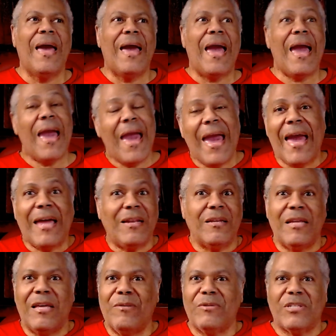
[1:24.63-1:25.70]
And
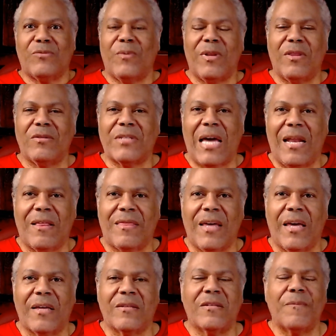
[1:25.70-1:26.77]
it was just one of those kind of
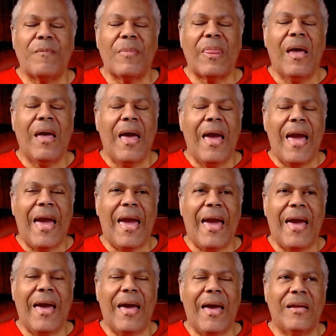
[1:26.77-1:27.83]
things.
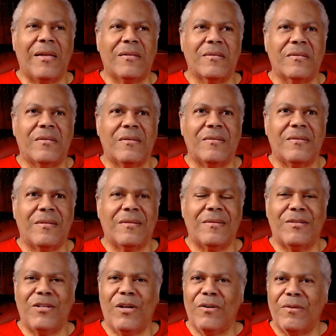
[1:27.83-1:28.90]
And
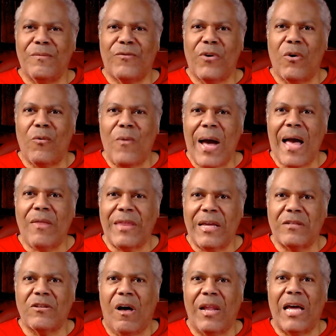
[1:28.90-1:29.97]
you know, for a while, that's
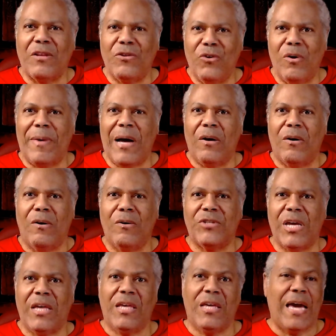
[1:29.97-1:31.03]
all I knew about
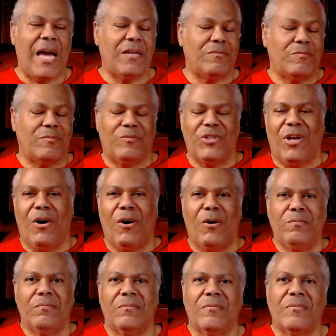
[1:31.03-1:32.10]
OJ. He got, you know,
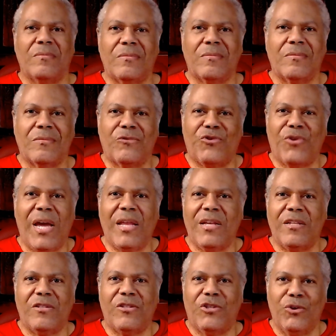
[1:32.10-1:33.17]

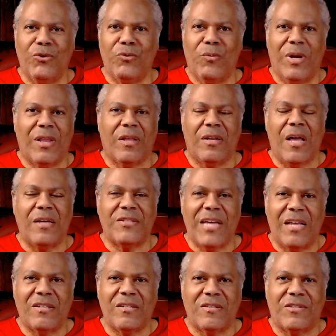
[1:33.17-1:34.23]
traded to one of the Los
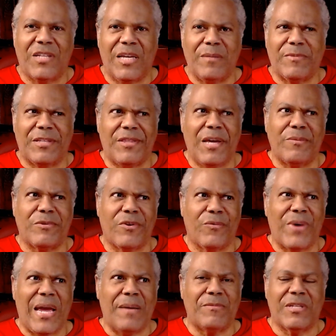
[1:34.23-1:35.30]
Angeles teams. I think it was the
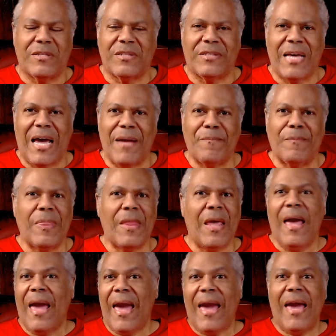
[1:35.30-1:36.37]
Rams at the time.
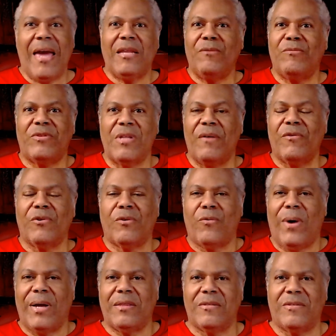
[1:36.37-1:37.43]
And he was never
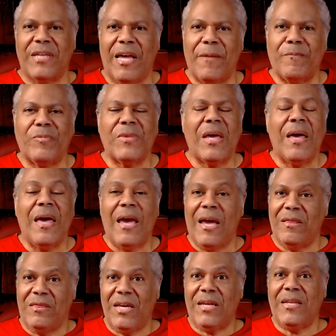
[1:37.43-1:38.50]
quite the same. And
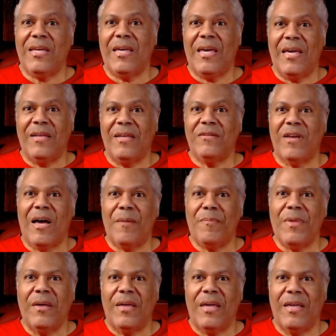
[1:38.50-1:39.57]
then he ends up
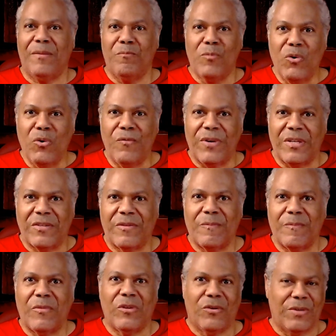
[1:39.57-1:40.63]
in movies.
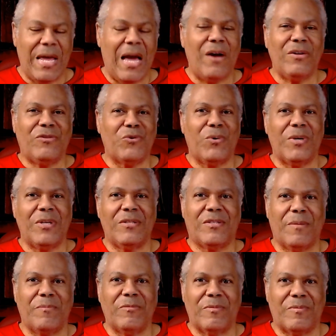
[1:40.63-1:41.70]
So now he's doing
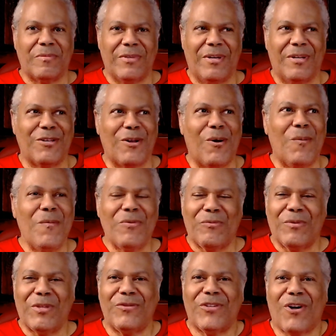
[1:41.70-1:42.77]
some, uh, you know, we
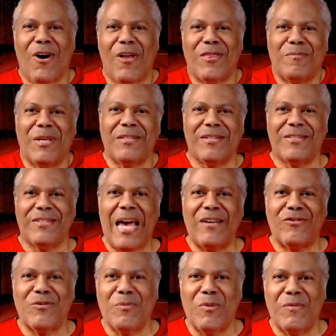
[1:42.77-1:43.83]
used to call them the
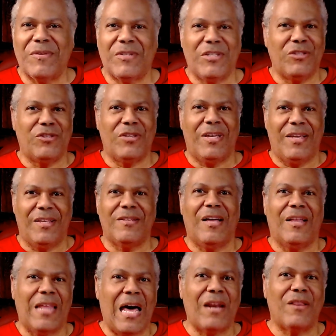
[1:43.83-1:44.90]
disaster movies. He's in a
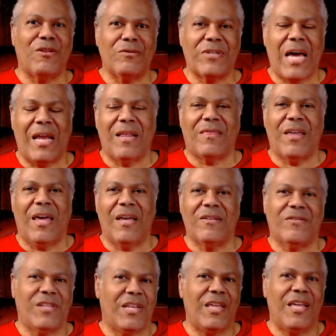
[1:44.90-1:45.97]
lot of those kind of things.
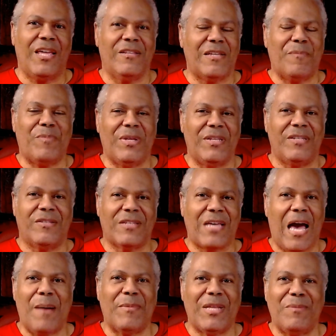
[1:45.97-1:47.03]
Then he ends up in these
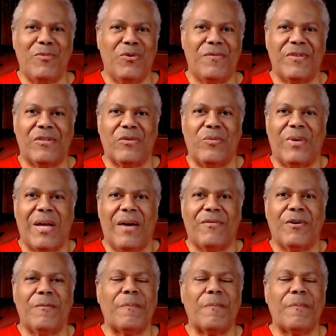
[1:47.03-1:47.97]
comedy movies and whatever.